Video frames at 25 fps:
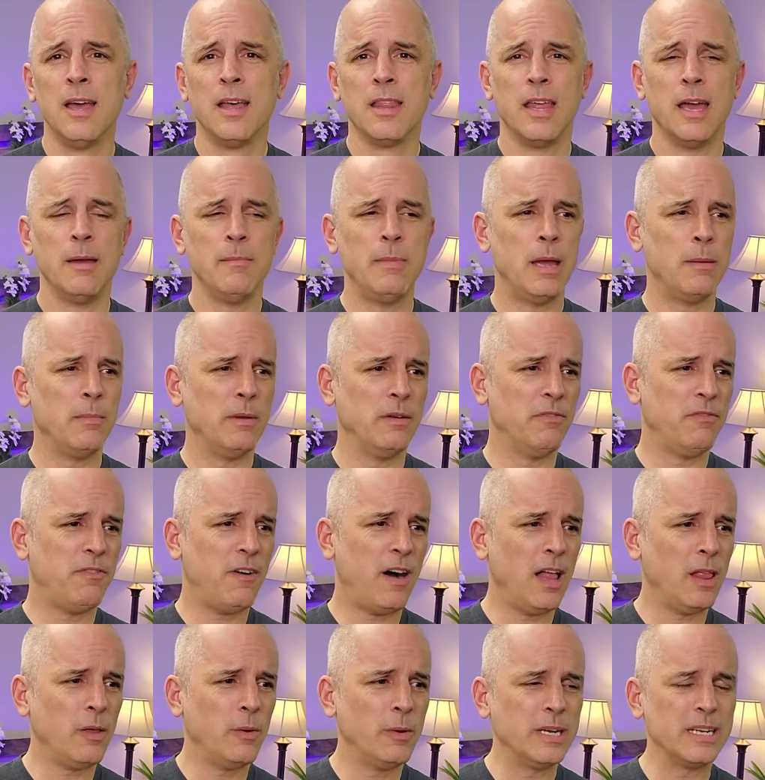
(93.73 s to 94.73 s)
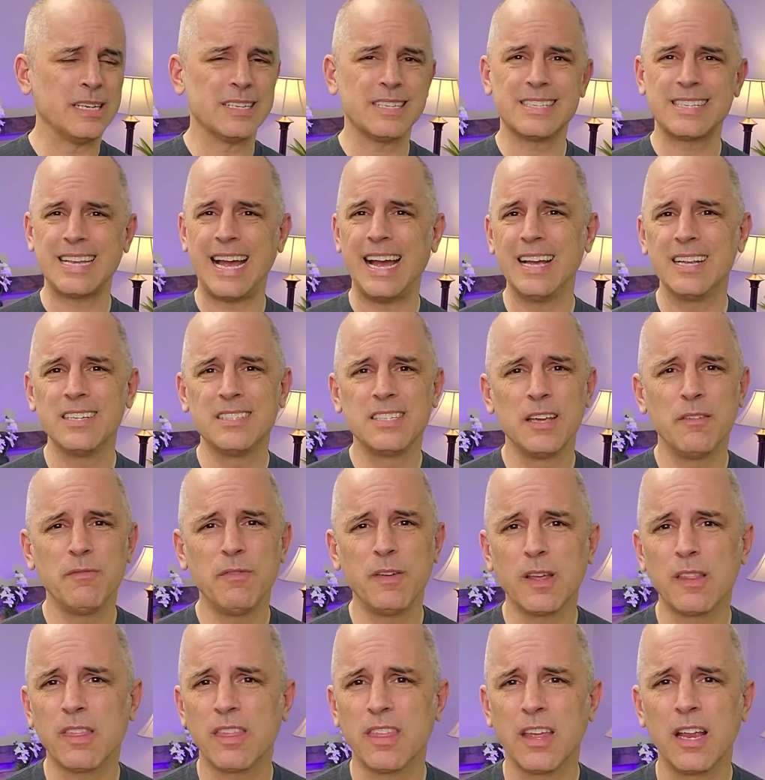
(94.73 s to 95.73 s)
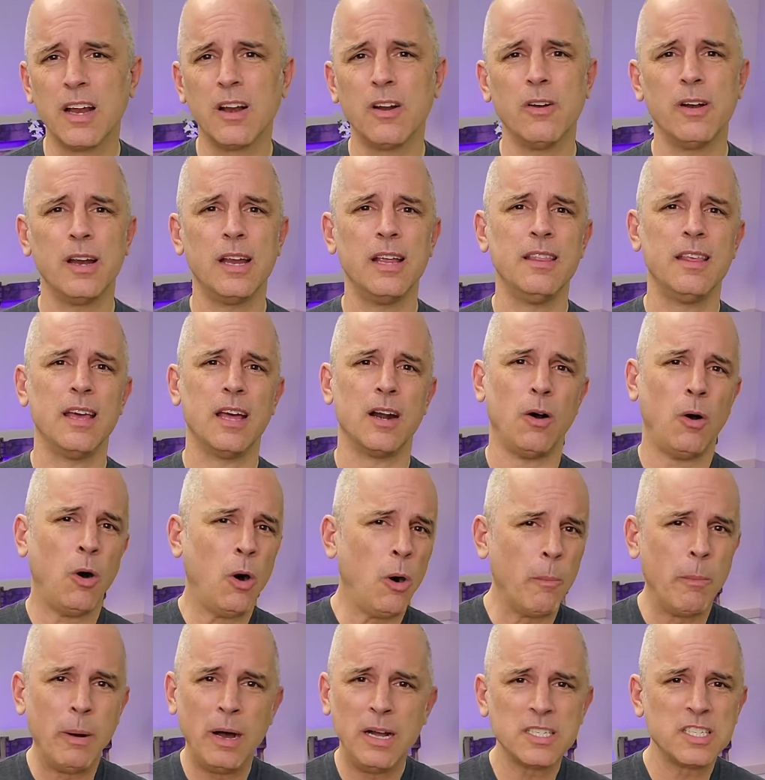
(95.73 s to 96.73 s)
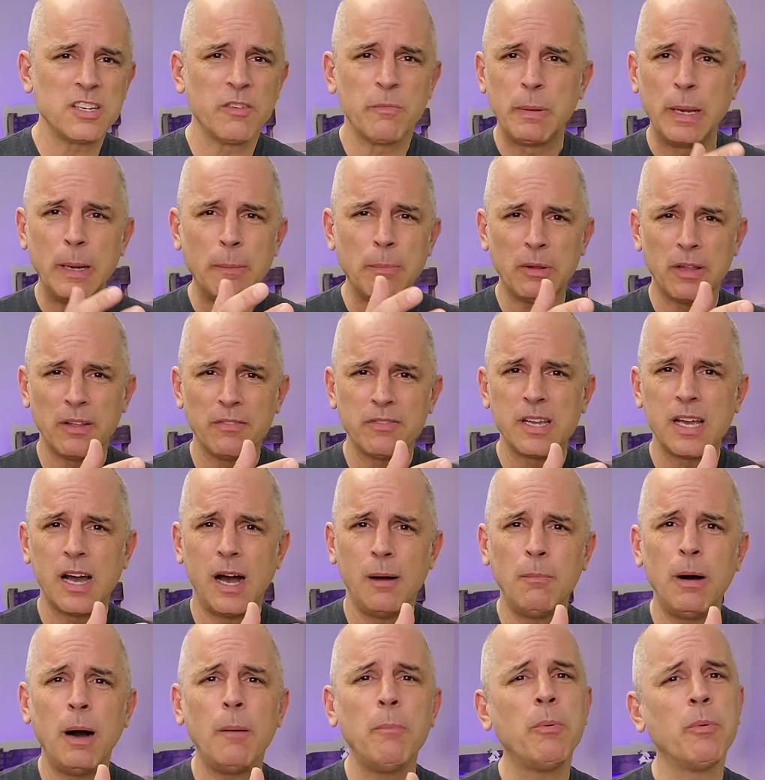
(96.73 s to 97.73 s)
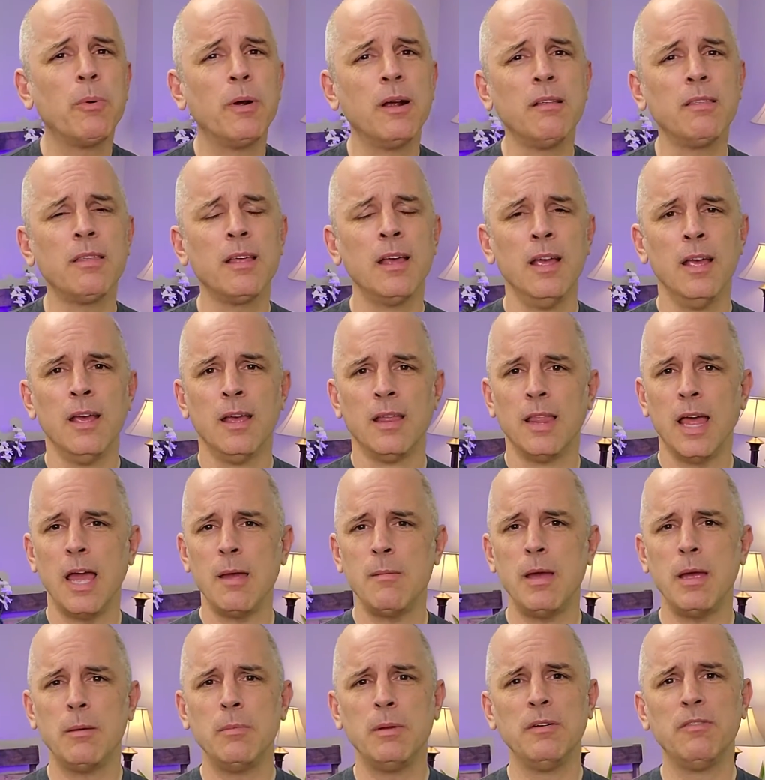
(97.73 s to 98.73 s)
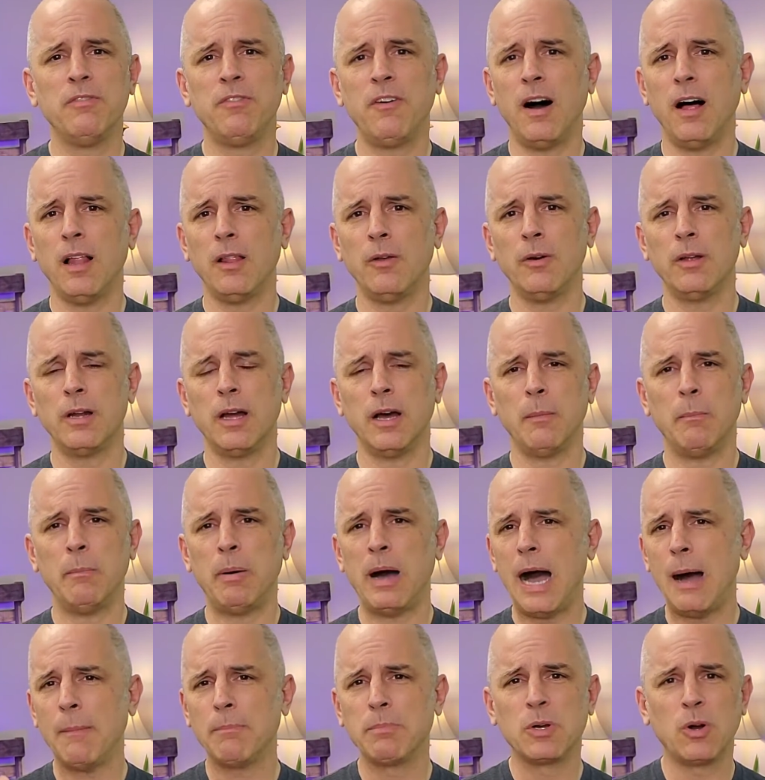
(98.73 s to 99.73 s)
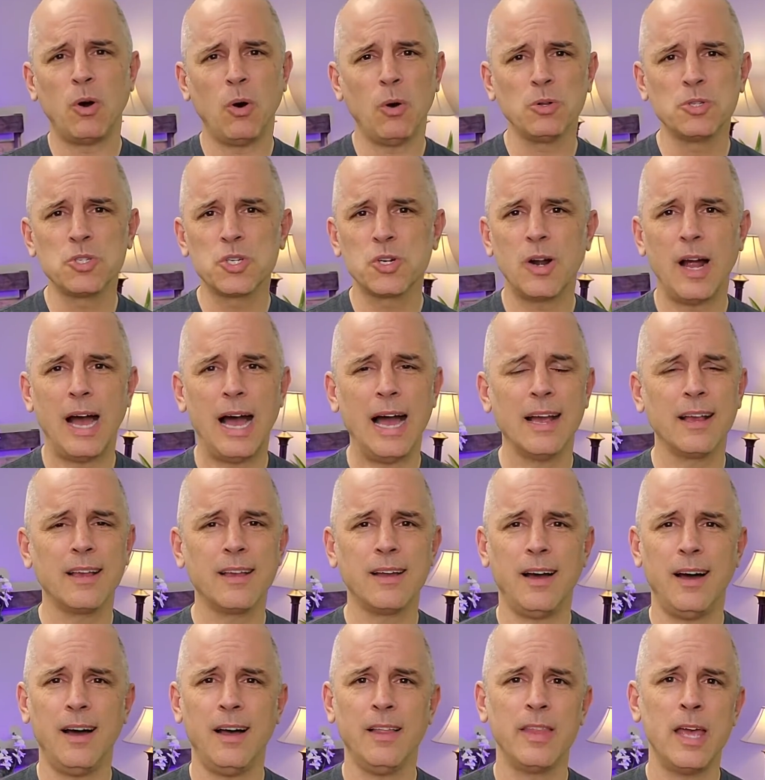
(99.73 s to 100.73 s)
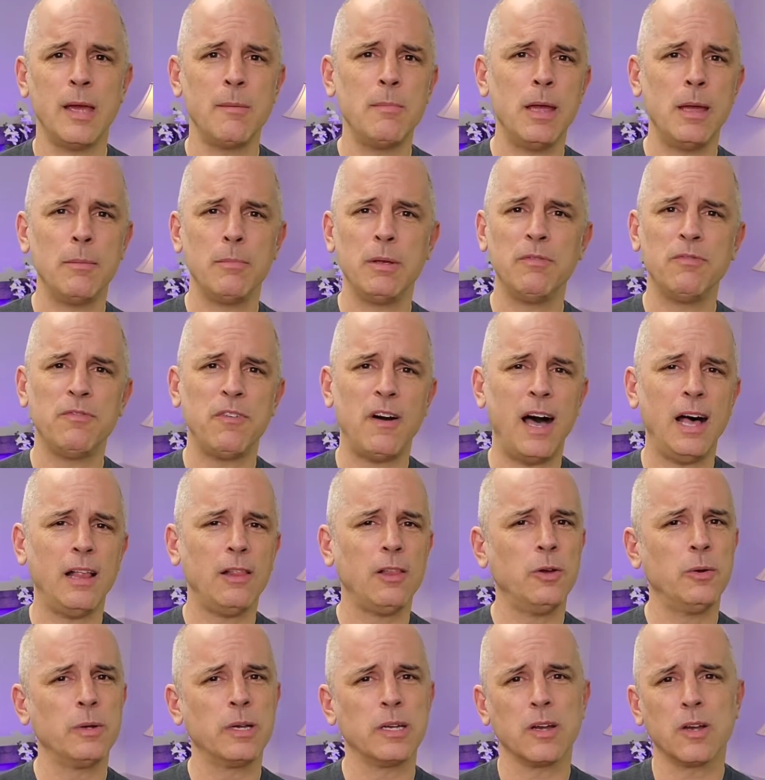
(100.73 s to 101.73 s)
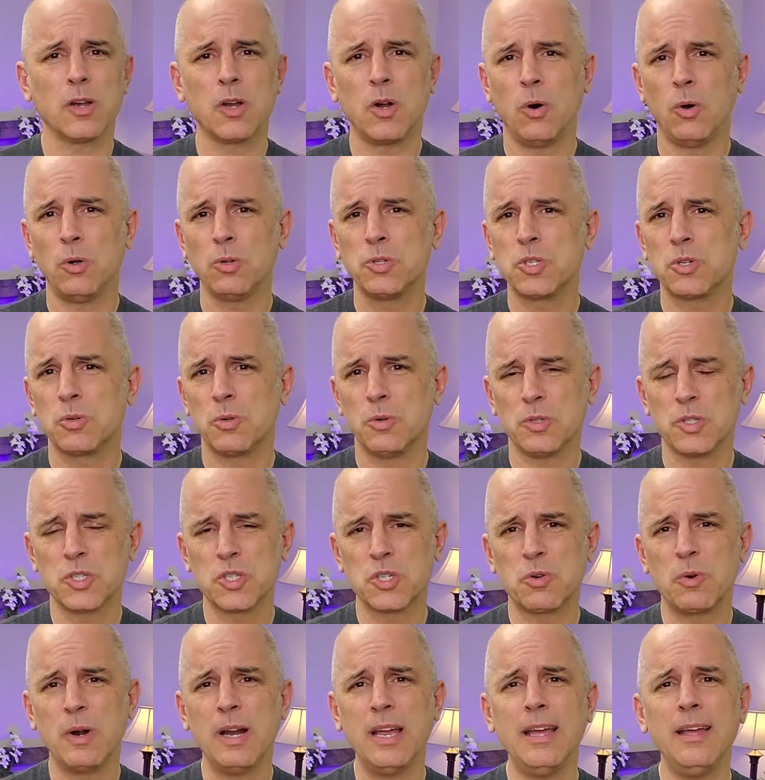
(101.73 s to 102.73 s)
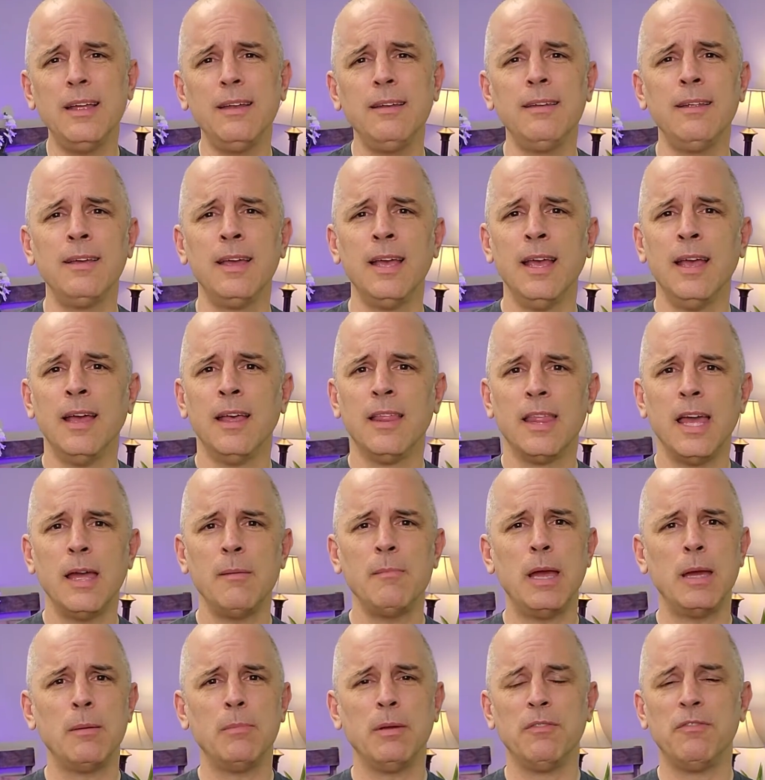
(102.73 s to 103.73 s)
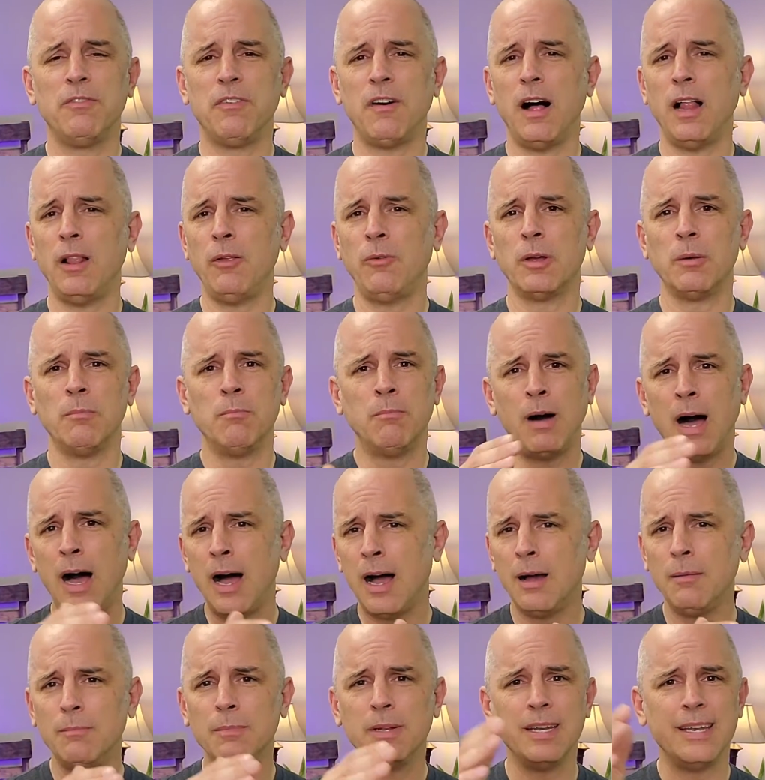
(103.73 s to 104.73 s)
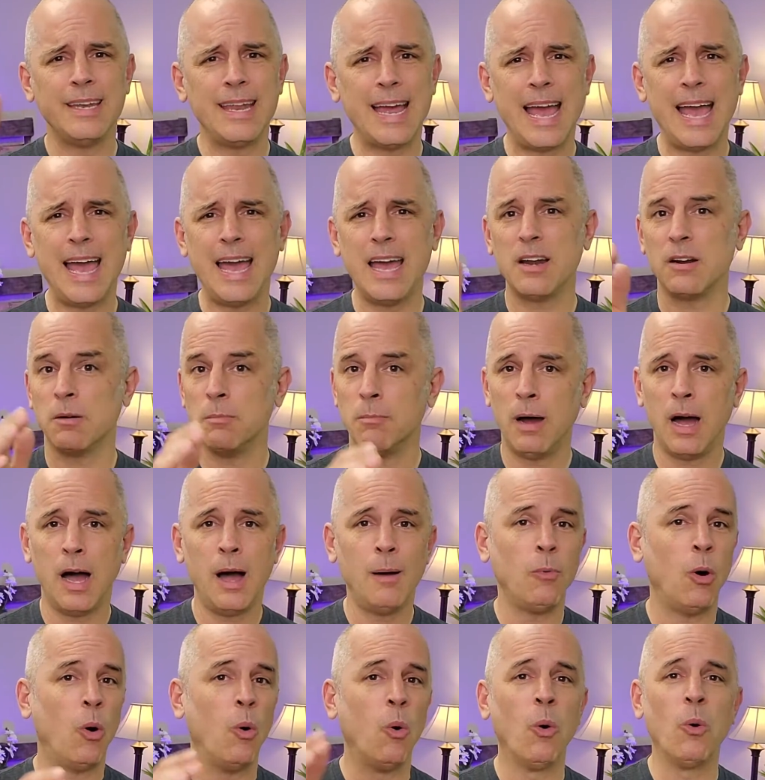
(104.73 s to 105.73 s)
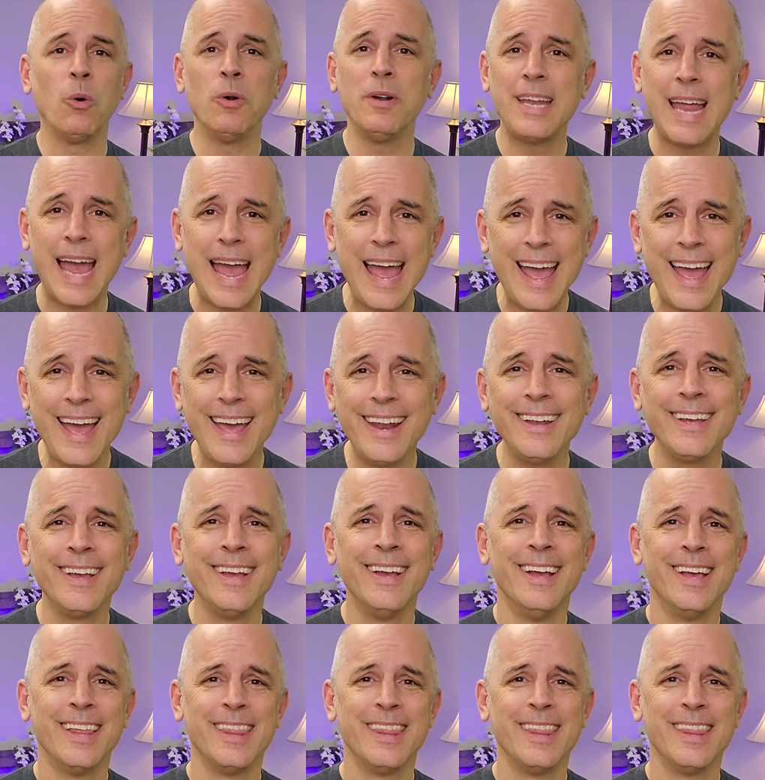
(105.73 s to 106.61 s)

They may be following a scientific theory that a whole bunch of people have come up with. They may be following a pop culture icon. They may be following a cultural trend. They may be following mom and dad or mom or dad.